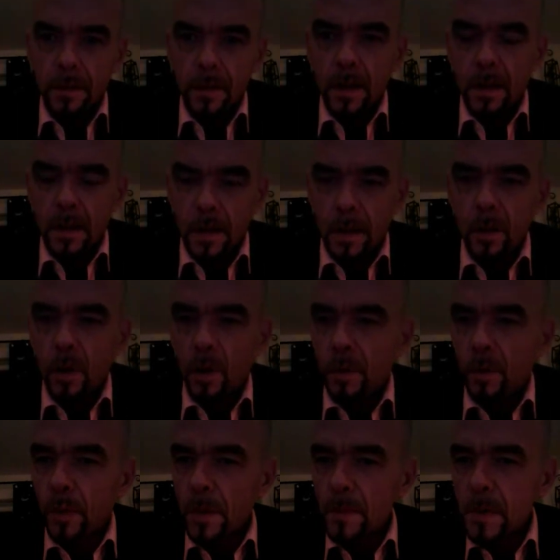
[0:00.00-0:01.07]
I think you all know
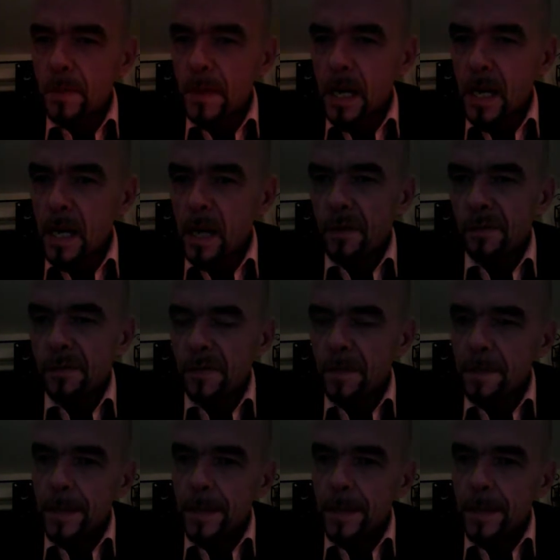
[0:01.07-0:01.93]
what I'm speaking of.